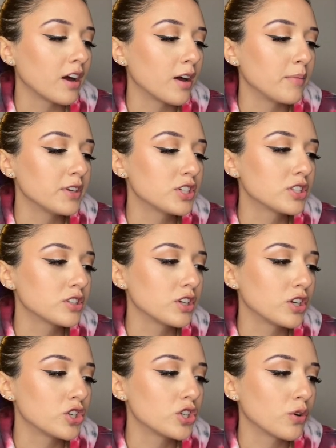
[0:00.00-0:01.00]
This is
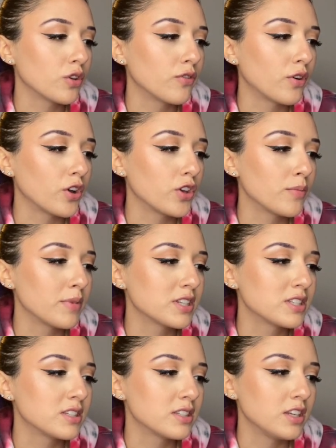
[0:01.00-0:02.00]
going to show the volume.
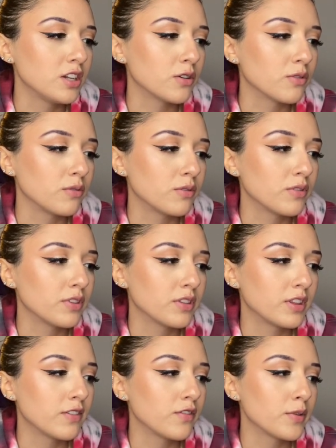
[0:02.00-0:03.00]
It's,
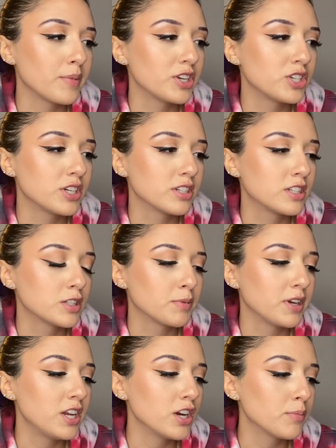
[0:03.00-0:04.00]
the information is
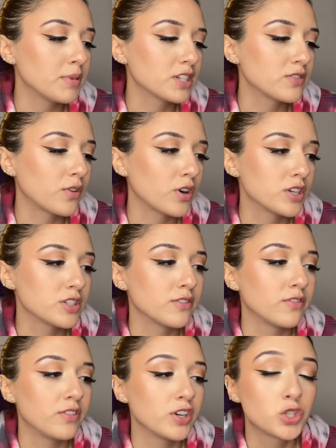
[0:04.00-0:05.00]
displayed here, but as far as
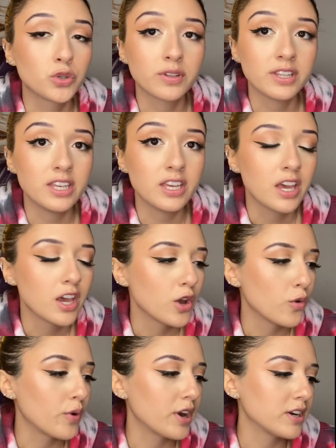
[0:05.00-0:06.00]
visually,
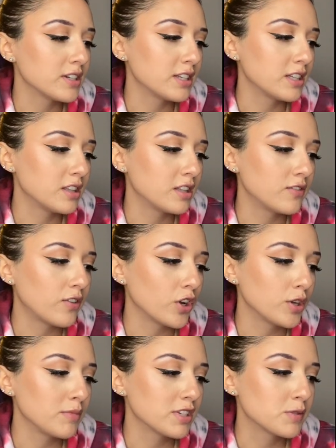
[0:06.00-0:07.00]
where is the
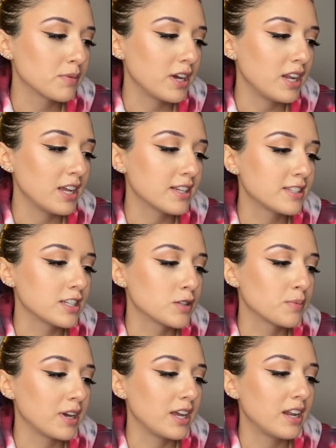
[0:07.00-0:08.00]
volume displayed? It's
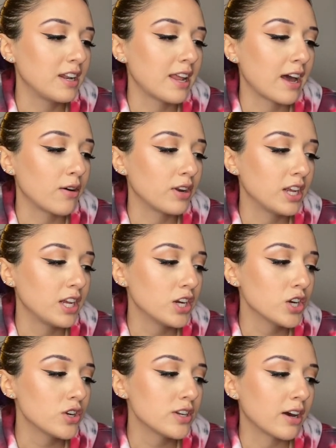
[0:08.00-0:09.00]
displayed down
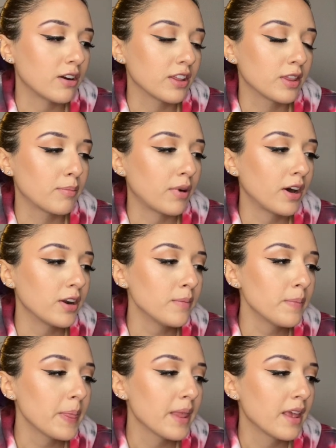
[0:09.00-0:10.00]
here, down at the bottom.